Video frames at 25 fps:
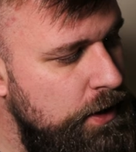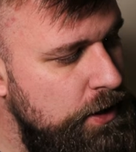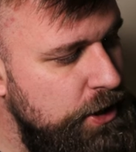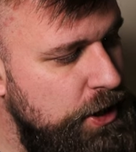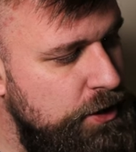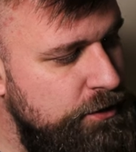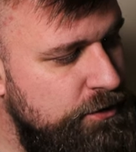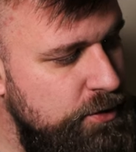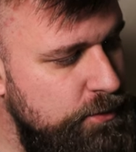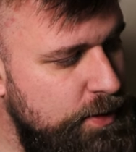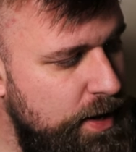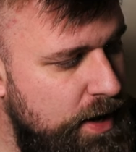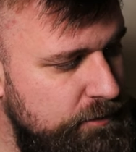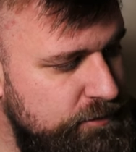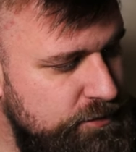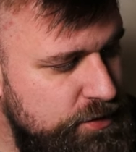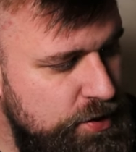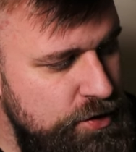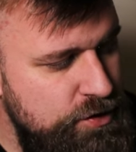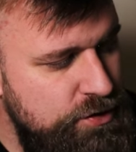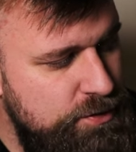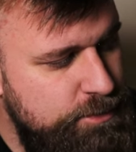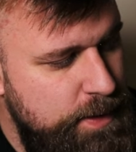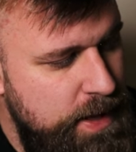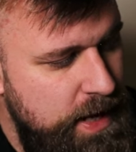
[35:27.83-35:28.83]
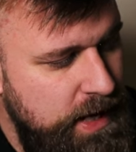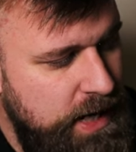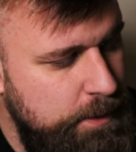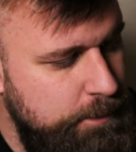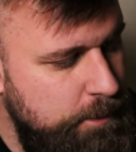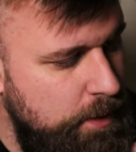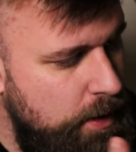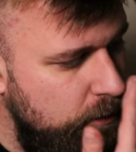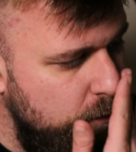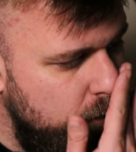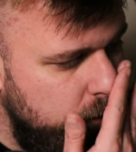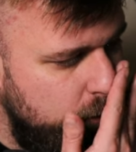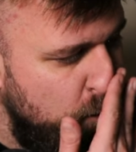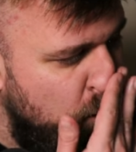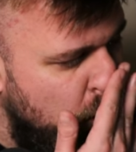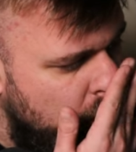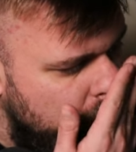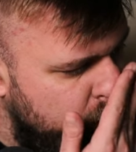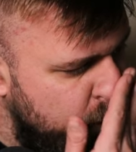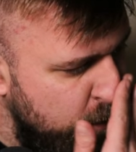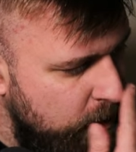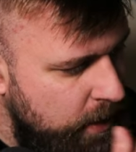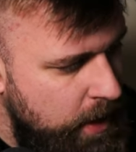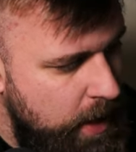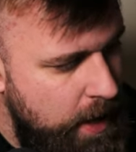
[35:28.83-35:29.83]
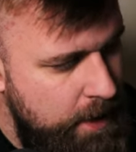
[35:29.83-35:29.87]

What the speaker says: You do have two spare command squads,